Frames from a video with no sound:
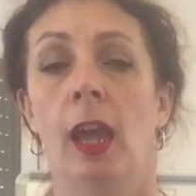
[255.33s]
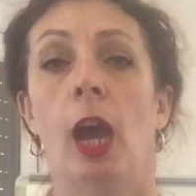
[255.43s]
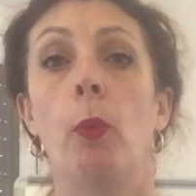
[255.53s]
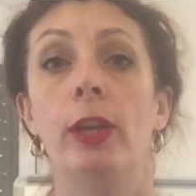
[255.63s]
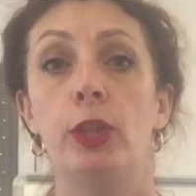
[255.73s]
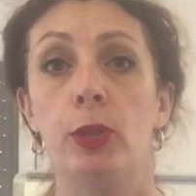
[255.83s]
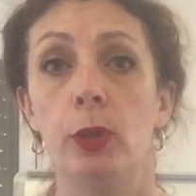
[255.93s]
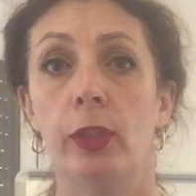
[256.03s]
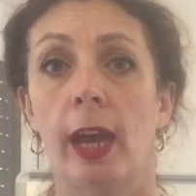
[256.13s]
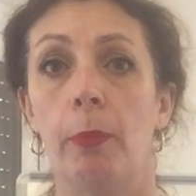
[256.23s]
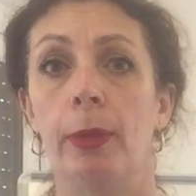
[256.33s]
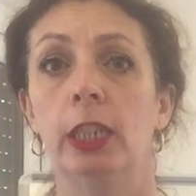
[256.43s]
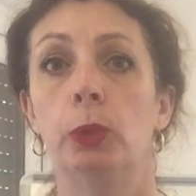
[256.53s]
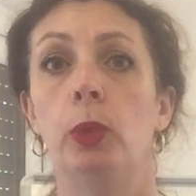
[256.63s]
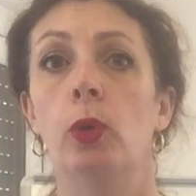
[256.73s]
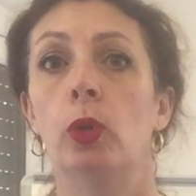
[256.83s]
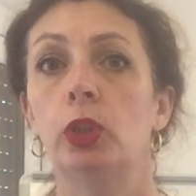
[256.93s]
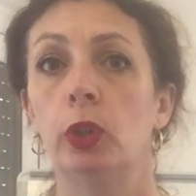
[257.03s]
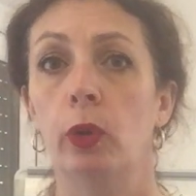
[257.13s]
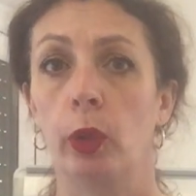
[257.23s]
And we do that because we're not
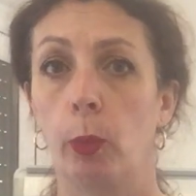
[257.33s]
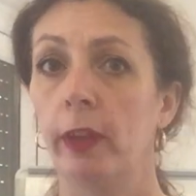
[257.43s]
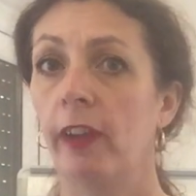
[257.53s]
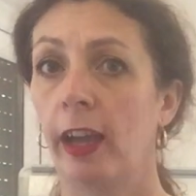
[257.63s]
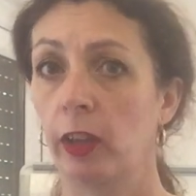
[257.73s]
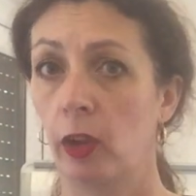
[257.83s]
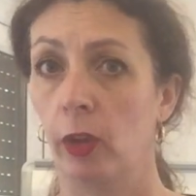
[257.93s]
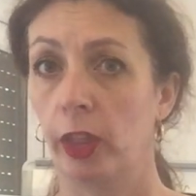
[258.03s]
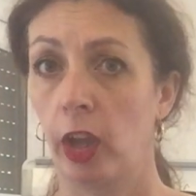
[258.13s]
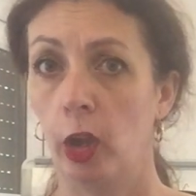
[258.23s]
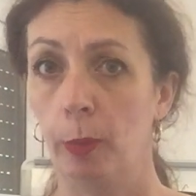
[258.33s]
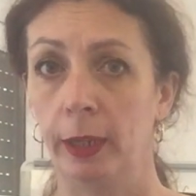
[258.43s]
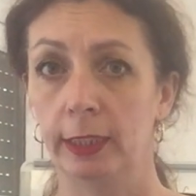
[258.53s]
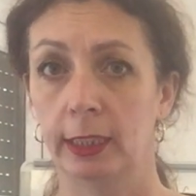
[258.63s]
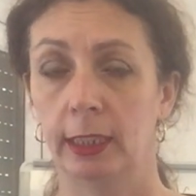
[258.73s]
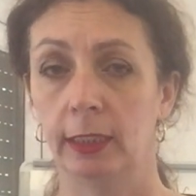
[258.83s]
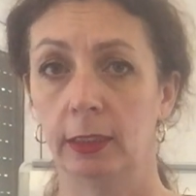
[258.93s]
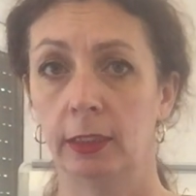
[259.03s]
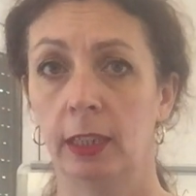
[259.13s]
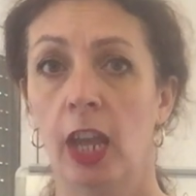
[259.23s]
sure that we've got the coping
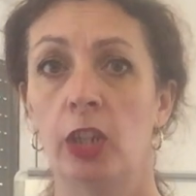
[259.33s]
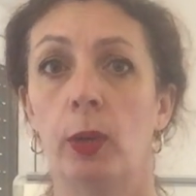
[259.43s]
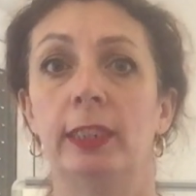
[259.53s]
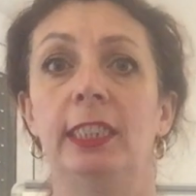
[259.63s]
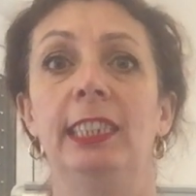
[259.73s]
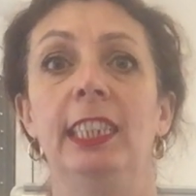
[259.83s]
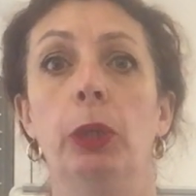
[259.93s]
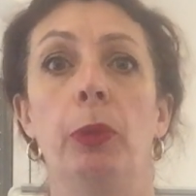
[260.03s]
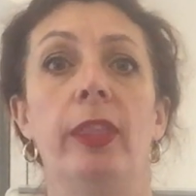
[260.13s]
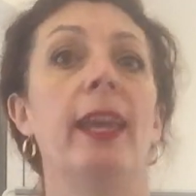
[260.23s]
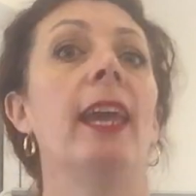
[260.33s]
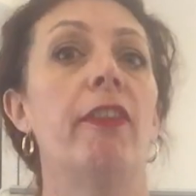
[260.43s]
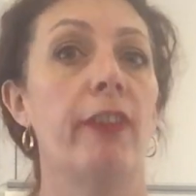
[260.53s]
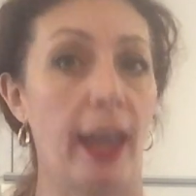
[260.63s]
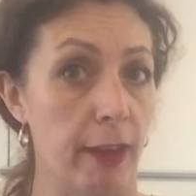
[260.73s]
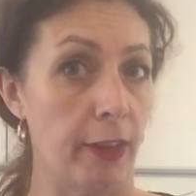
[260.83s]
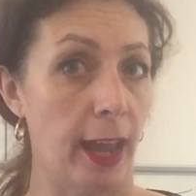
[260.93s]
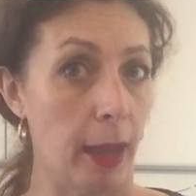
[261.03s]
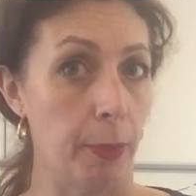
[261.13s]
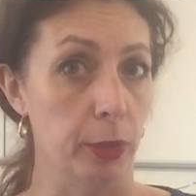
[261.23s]
skills to actually deal with it if it ever
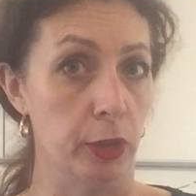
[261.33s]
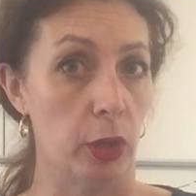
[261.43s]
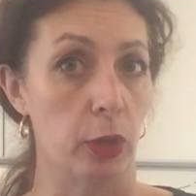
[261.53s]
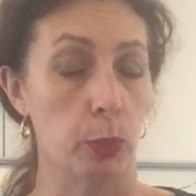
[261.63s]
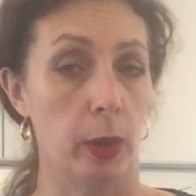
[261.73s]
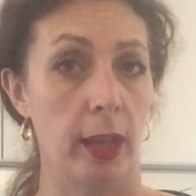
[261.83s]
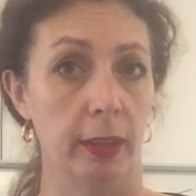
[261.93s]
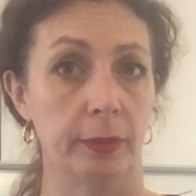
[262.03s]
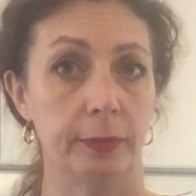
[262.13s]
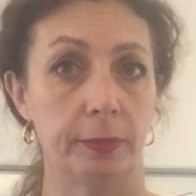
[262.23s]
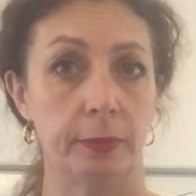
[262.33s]
happened as well.